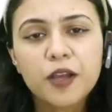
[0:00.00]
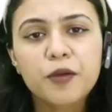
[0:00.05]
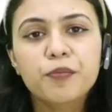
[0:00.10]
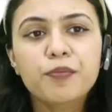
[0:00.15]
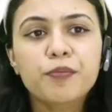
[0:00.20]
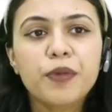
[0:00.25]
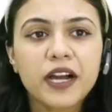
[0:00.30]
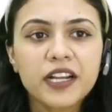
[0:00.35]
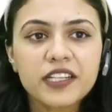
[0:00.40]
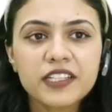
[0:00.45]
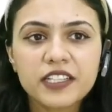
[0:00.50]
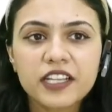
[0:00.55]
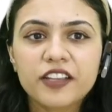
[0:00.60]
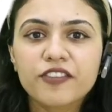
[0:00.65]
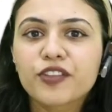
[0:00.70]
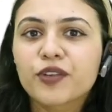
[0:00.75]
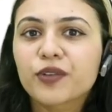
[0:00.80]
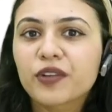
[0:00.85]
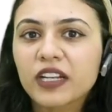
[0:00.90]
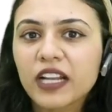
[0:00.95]
But
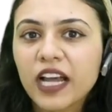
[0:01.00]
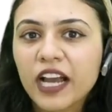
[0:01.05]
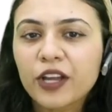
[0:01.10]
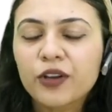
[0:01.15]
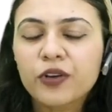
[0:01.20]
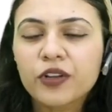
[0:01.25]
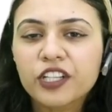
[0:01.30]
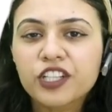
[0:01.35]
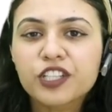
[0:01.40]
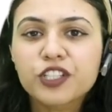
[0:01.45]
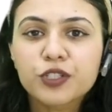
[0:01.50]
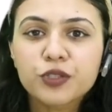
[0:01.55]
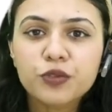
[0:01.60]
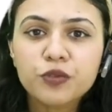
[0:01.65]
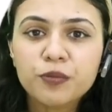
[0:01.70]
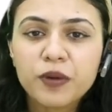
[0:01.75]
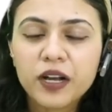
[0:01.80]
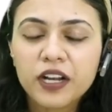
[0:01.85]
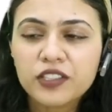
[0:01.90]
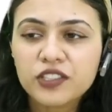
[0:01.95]
if you rely on it
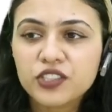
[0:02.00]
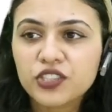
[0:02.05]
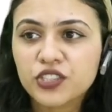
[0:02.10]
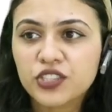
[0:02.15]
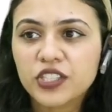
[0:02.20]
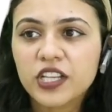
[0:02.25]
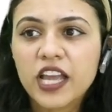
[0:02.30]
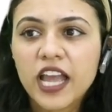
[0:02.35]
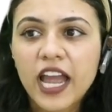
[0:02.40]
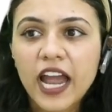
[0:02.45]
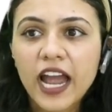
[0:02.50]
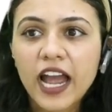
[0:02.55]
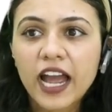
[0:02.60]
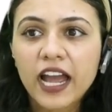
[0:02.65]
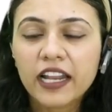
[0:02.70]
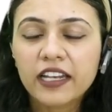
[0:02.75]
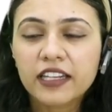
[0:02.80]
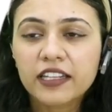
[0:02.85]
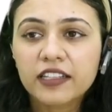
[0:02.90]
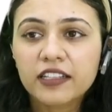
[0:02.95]
too much,
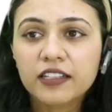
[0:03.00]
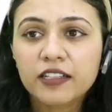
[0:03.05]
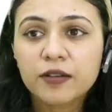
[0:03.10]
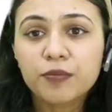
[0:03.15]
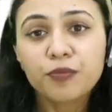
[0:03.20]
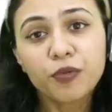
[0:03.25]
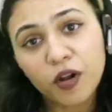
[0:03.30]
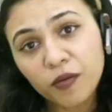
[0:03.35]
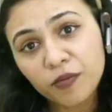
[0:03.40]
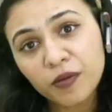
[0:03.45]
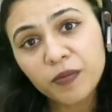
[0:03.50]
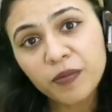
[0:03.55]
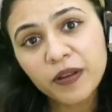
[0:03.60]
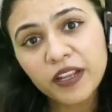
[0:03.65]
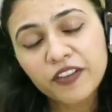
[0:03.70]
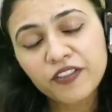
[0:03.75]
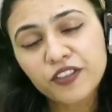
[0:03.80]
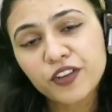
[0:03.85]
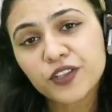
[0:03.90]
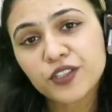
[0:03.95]
and
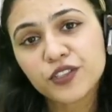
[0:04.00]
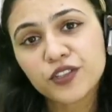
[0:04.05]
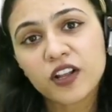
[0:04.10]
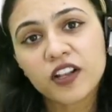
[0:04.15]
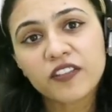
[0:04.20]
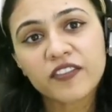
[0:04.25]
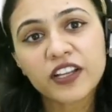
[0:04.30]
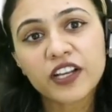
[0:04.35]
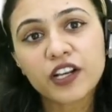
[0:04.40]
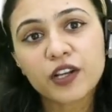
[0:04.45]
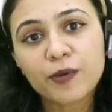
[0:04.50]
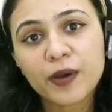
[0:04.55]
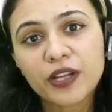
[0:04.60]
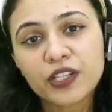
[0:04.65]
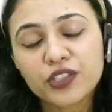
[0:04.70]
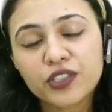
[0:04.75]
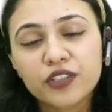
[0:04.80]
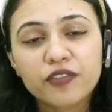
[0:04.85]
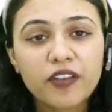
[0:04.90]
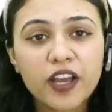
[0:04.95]
probably if you're solving a
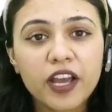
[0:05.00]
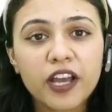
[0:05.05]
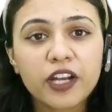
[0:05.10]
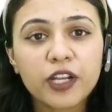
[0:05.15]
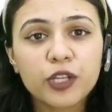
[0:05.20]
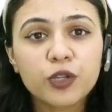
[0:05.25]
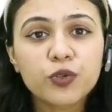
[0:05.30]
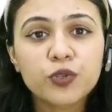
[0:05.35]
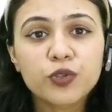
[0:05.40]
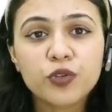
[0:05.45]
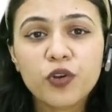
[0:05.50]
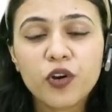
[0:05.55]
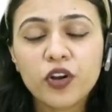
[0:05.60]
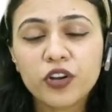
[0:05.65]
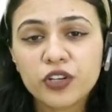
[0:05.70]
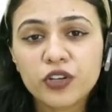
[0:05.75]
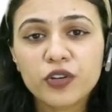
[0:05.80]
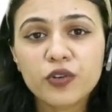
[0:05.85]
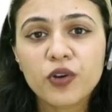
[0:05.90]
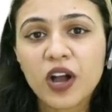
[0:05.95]
question where you do
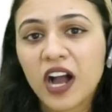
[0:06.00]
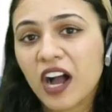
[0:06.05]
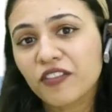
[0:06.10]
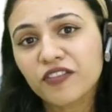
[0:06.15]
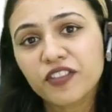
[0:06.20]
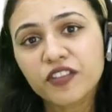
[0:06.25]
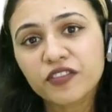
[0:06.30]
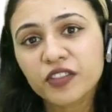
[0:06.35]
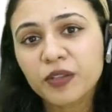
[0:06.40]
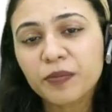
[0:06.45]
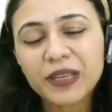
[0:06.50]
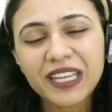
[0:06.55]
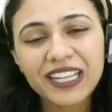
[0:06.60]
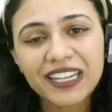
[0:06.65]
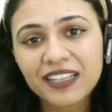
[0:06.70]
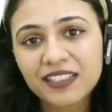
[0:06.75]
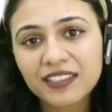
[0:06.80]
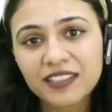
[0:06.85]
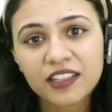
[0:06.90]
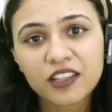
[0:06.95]
not know half of the
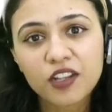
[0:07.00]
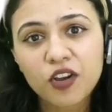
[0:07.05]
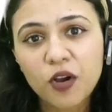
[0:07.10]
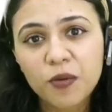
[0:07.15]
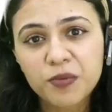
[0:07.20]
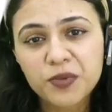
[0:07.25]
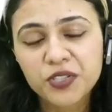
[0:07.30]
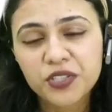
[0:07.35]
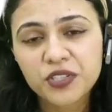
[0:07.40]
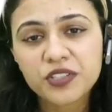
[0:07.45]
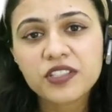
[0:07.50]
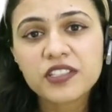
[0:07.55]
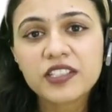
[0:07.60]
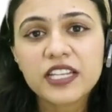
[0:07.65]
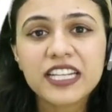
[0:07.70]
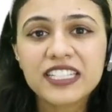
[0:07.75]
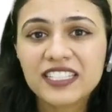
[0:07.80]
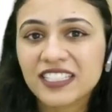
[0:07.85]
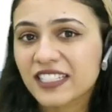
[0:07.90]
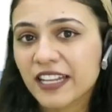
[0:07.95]
meanings in the options,
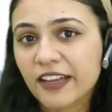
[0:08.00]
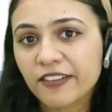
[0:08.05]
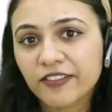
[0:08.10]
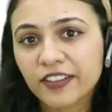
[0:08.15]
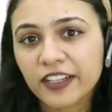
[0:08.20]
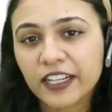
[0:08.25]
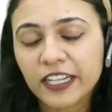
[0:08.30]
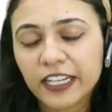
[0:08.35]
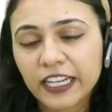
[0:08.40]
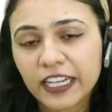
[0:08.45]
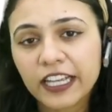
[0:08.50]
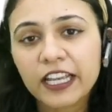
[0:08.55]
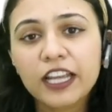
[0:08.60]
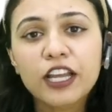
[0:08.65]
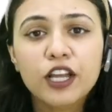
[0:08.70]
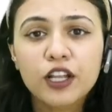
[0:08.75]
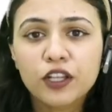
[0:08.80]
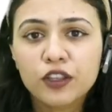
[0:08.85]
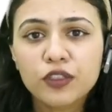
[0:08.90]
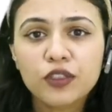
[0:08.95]
it's definitely
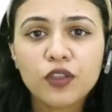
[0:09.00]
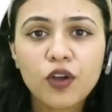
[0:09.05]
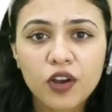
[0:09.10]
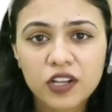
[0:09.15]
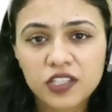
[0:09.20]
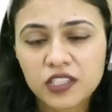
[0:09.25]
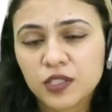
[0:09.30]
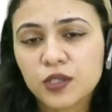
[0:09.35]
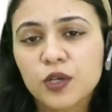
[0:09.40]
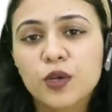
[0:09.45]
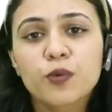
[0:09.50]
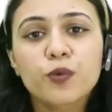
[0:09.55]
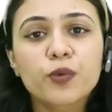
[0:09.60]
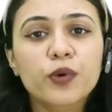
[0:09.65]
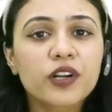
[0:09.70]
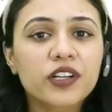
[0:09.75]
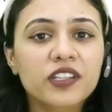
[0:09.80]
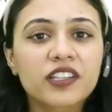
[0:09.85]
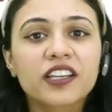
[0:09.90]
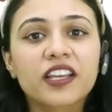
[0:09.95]
not
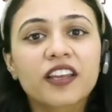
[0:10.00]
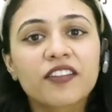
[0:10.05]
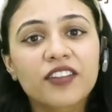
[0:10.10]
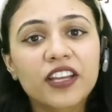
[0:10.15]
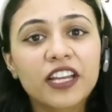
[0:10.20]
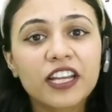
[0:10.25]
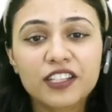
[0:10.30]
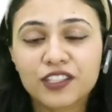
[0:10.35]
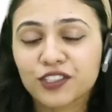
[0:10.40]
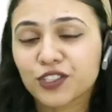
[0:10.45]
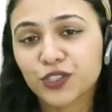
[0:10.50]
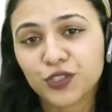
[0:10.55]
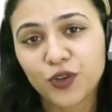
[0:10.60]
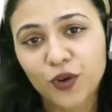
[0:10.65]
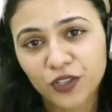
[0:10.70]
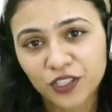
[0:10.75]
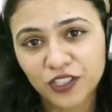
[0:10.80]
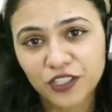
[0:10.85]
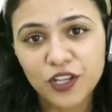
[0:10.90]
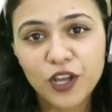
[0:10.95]
worth giving it a
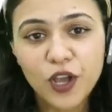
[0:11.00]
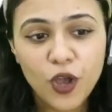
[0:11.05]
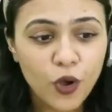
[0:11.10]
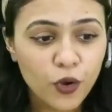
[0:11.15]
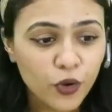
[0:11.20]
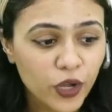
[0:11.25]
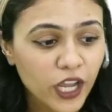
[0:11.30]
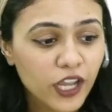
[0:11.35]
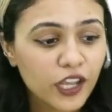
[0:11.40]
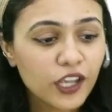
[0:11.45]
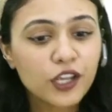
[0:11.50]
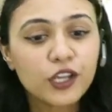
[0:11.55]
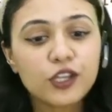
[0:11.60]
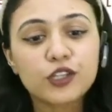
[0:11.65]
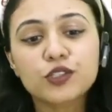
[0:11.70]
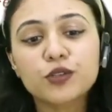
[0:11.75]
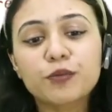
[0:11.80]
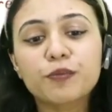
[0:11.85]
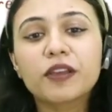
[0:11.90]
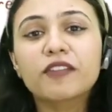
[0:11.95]
shot. Okay,
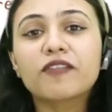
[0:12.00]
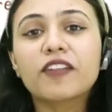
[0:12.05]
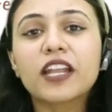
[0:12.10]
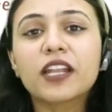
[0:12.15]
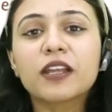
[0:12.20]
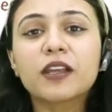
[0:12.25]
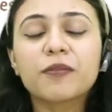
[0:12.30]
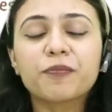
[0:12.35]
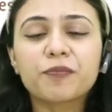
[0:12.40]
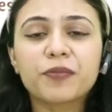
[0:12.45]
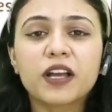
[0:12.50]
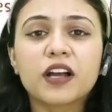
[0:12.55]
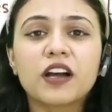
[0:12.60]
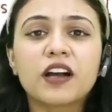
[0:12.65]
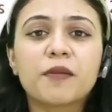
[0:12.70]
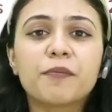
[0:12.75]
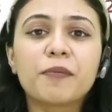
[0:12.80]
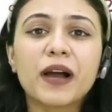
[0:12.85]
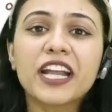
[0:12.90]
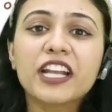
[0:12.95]
so be very
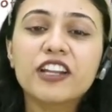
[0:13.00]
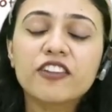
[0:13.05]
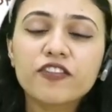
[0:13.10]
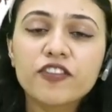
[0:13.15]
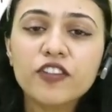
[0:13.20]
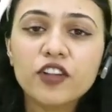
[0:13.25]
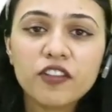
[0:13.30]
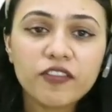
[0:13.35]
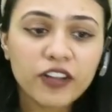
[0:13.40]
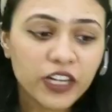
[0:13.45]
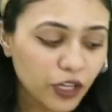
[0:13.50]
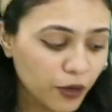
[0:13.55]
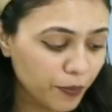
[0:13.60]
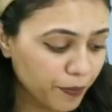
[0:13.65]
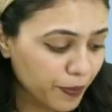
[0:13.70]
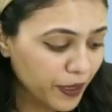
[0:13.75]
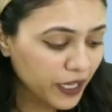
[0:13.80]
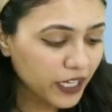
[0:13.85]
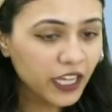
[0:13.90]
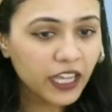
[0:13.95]
mindful when
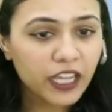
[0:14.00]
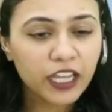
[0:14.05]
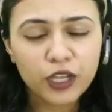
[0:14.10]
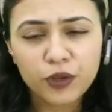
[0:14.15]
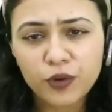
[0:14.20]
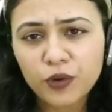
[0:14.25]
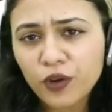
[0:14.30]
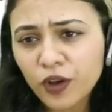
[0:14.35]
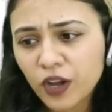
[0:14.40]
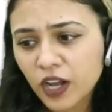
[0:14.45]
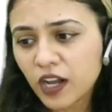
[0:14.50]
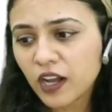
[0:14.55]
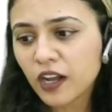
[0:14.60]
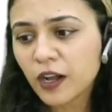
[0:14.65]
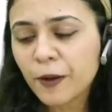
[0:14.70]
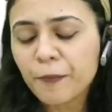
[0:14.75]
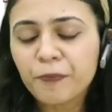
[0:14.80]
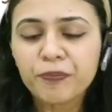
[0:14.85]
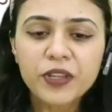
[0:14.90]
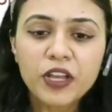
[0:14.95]
you're picking
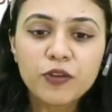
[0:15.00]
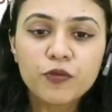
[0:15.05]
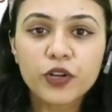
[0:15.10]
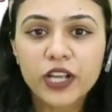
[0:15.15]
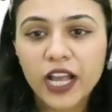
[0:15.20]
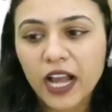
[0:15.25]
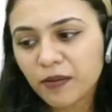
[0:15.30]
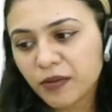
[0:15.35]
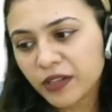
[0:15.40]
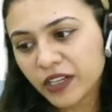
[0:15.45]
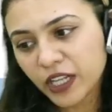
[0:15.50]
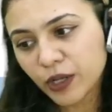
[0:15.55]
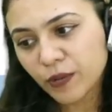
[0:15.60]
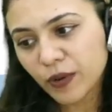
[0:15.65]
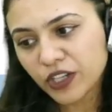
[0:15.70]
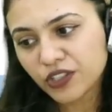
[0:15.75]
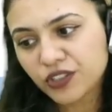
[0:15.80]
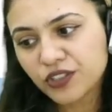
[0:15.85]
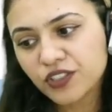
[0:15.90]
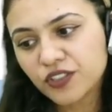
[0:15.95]
vocabulary
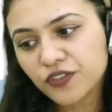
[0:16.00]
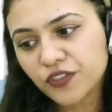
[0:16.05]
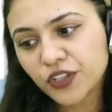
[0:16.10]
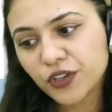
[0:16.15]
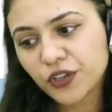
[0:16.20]
questions for